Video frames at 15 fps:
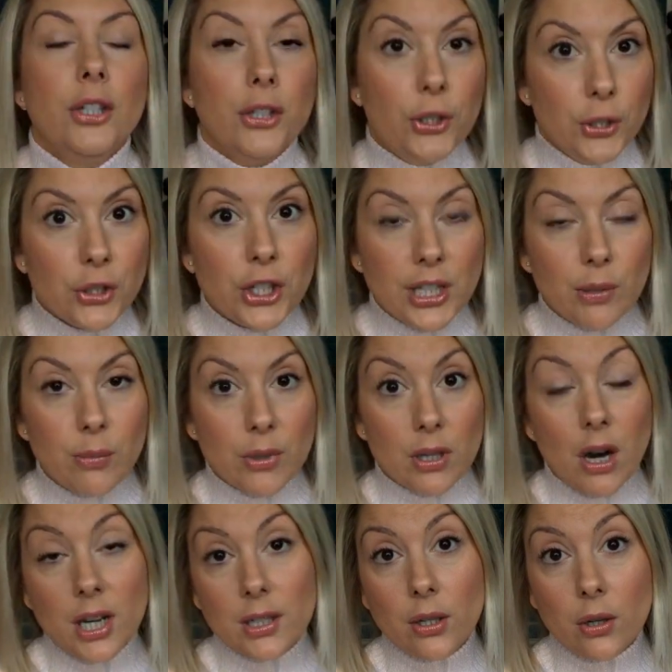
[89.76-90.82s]
usually
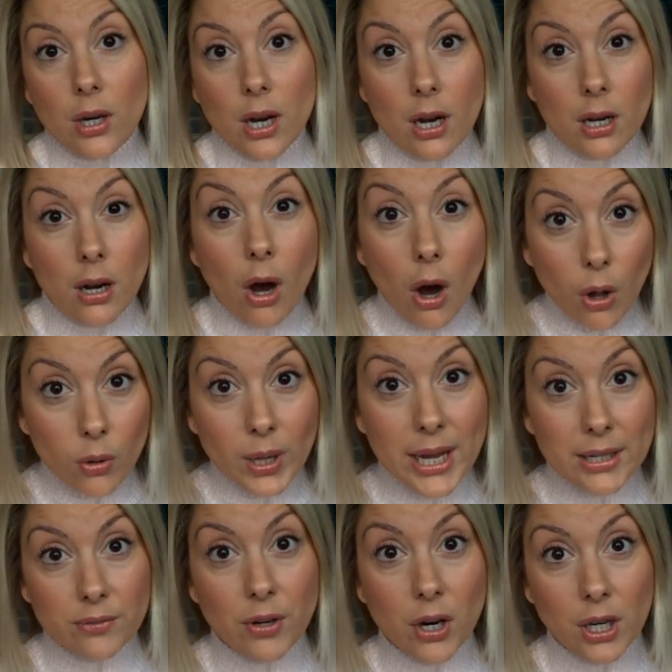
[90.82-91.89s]
I got a whole
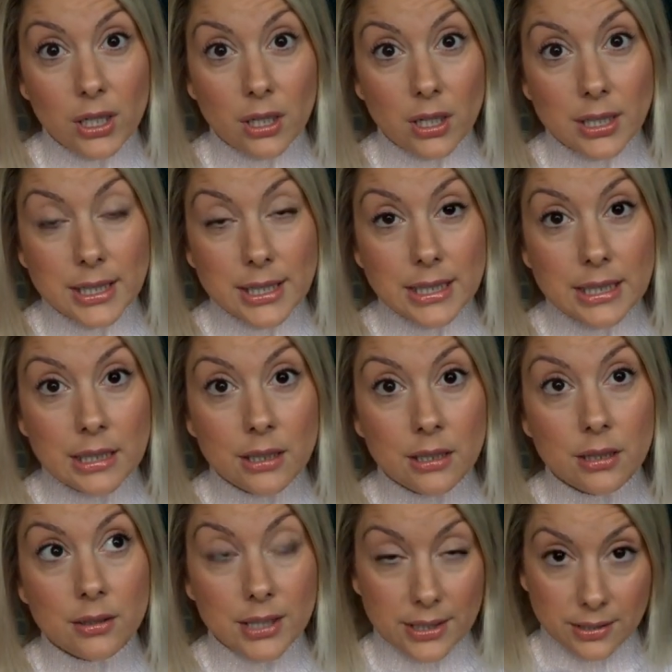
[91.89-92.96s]
head of highlights
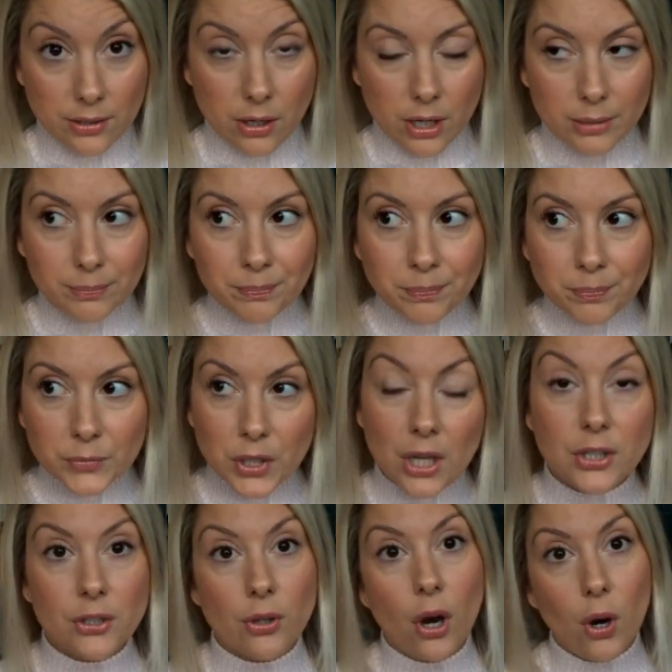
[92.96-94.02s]
this time.
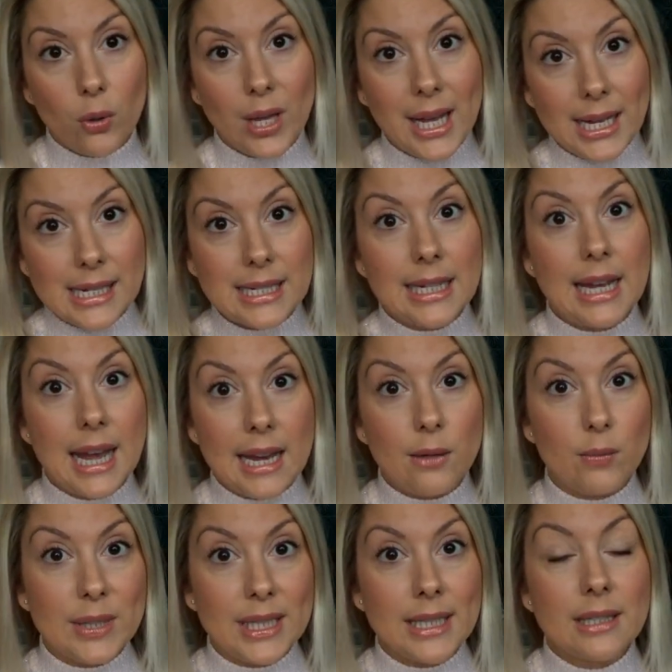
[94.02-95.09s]
I do a whole head,
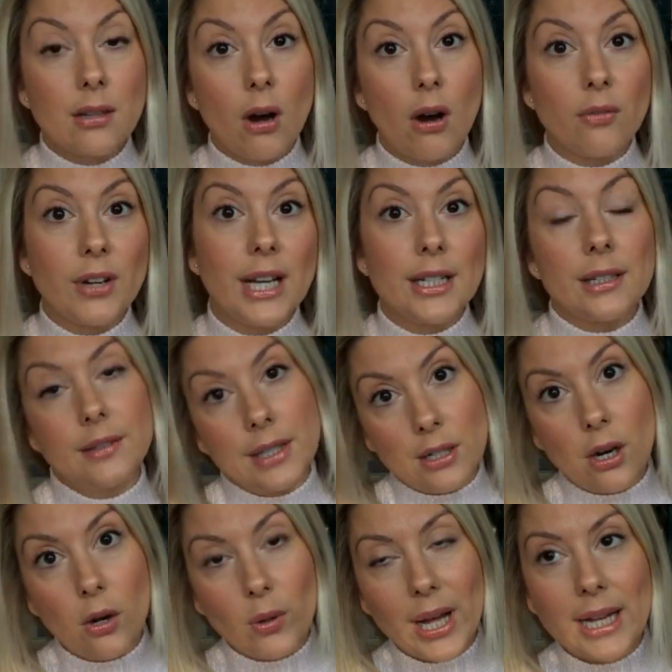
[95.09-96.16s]
eight weeks, half head, then
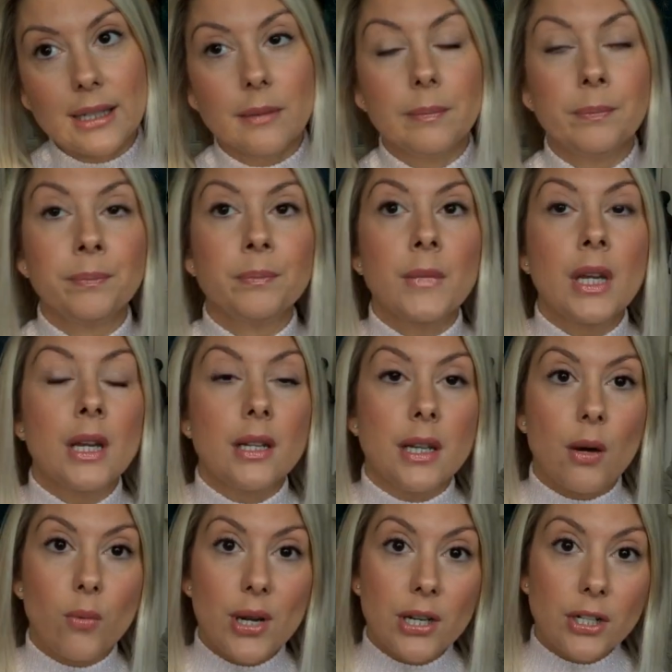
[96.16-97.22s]
whole head.
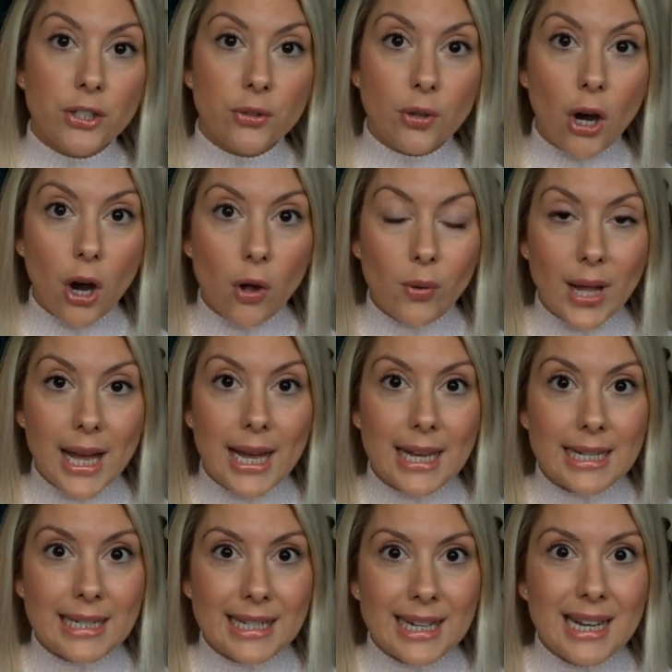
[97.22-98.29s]
Now when I do a whole
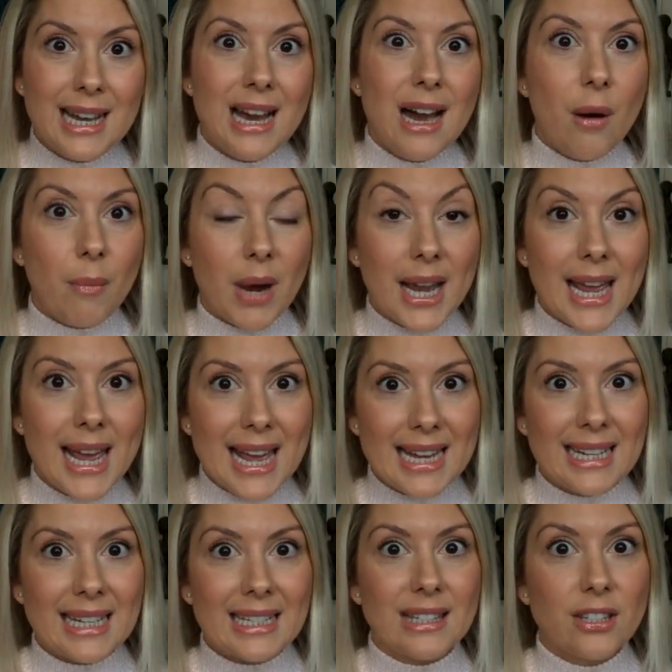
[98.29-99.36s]
head, my
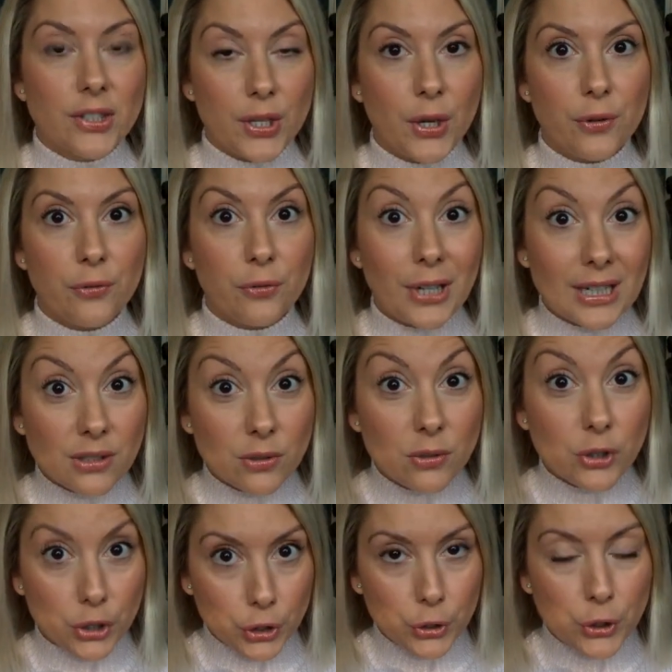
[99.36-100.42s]
hair gets so
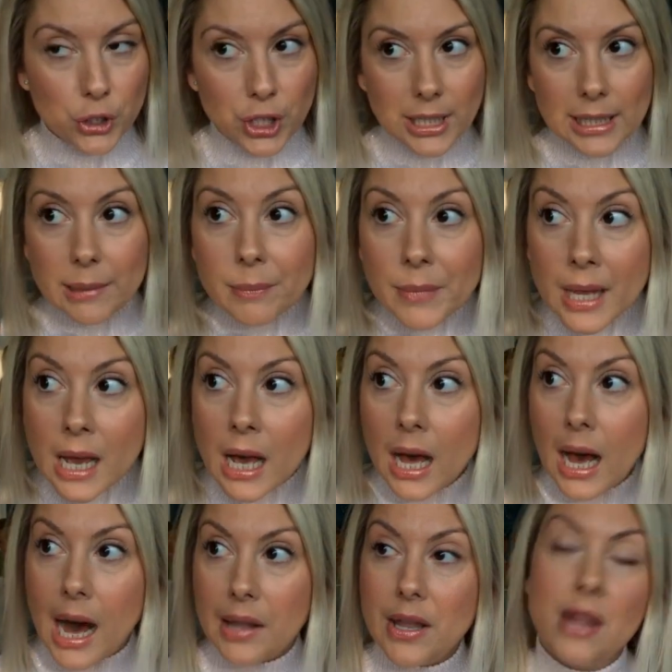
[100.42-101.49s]
frazzled usually.
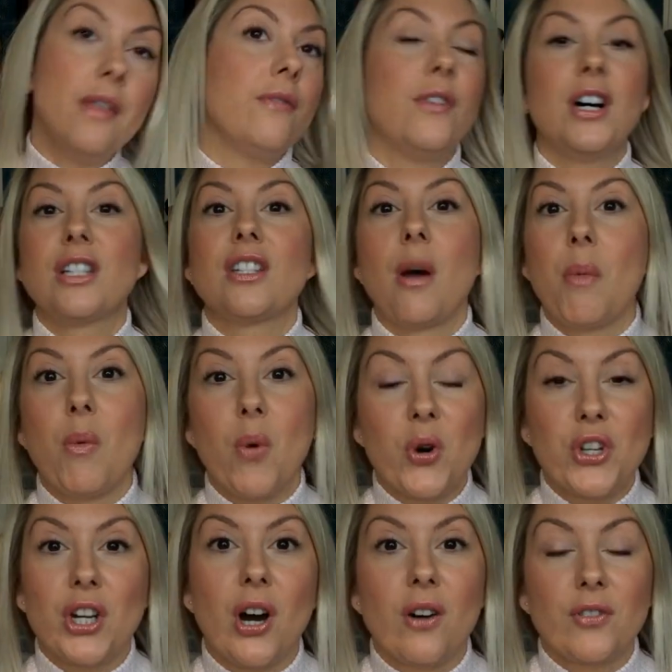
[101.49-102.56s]
And then the first time I
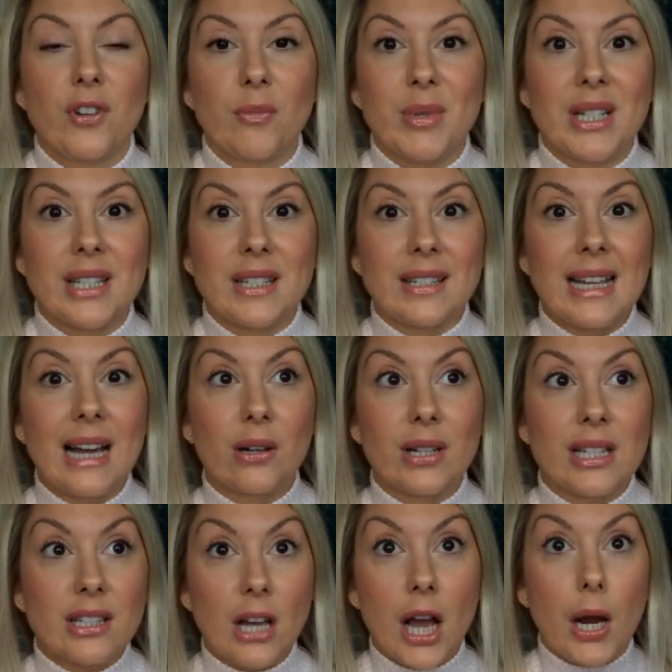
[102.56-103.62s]
wash it after I've been to the salon,
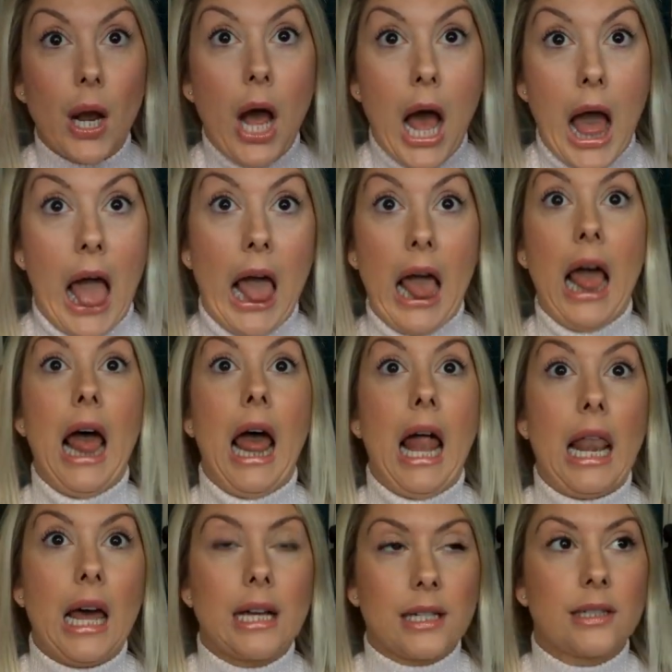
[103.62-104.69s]
it's like,
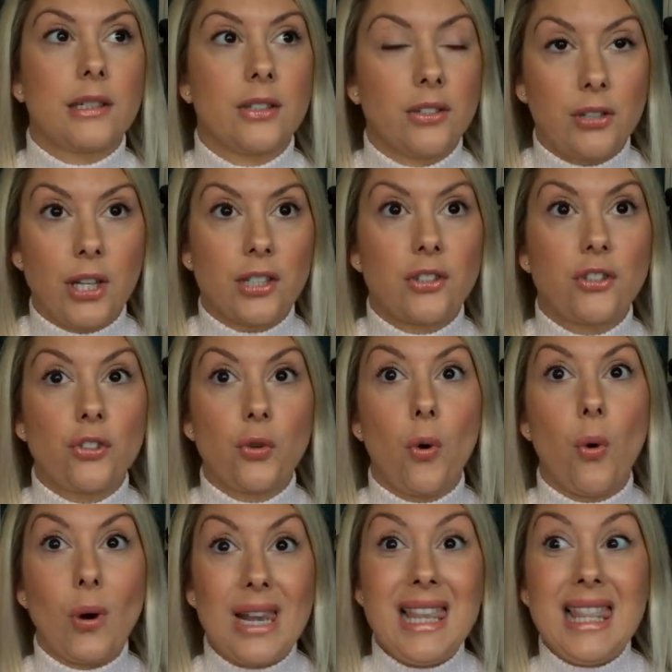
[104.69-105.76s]
ah, like, like
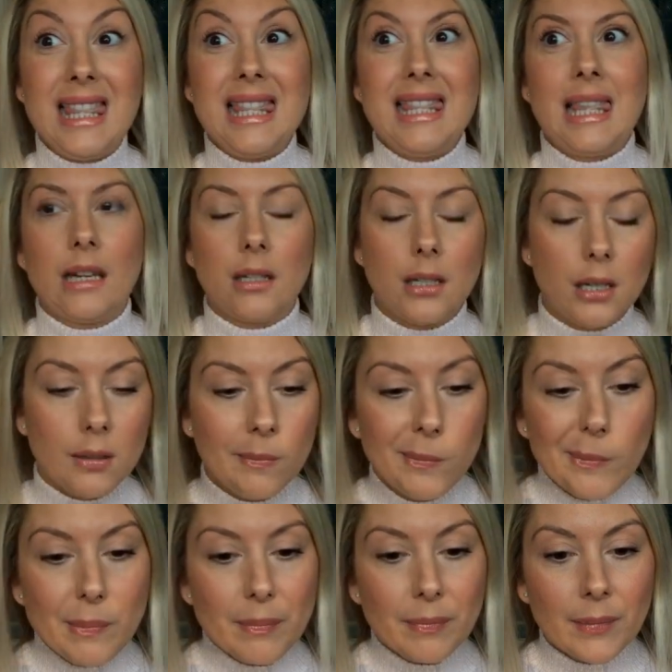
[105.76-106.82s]
straw, you know?
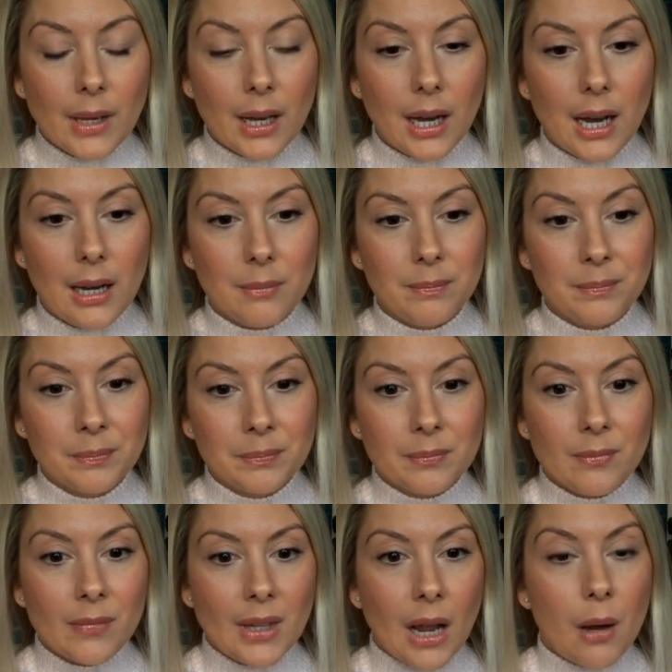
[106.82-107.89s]
Um,